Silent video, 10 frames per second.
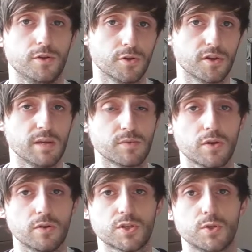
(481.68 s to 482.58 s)
your games
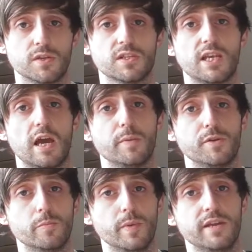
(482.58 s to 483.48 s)
console is set up in
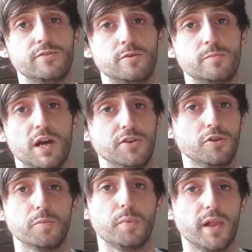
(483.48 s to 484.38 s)
your bedroom and you
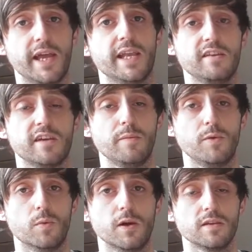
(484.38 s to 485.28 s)
can play anytime
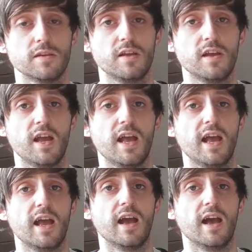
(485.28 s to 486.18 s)
you want,
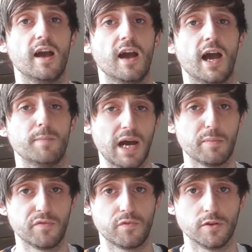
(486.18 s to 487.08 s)
I'm
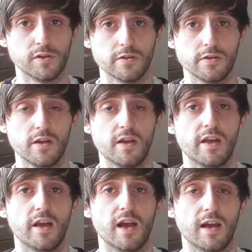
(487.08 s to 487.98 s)
happy for you.
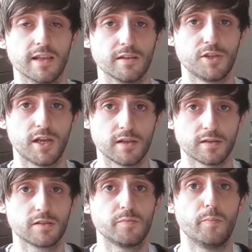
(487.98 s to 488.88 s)
A little
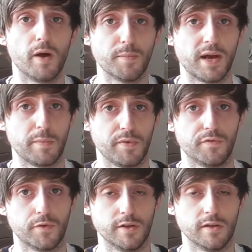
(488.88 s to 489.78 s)
jealous, but I'm happy
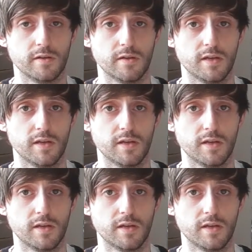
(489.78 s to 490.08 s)
for you.